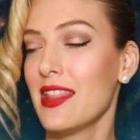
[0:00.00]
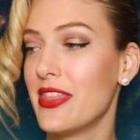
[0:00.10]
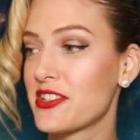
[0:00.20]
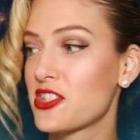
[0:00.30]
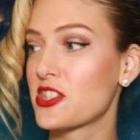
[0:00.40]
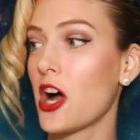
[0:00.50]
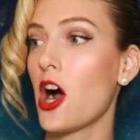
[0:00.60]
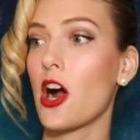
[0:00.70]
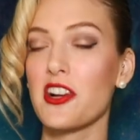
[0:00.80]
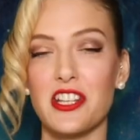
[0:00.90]
the
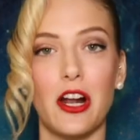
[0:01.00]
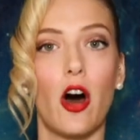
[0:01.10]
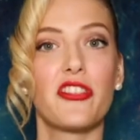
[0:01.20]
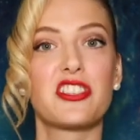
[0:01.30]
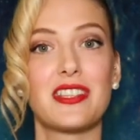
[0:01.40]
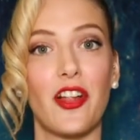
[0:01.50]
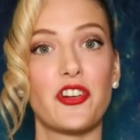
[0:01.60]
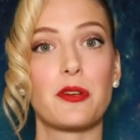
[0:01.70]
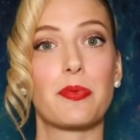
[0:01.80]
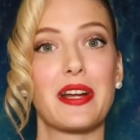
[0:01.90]
stars and all the
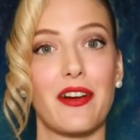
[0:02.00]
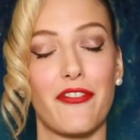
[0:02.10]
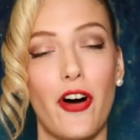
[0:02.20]
stellar debris are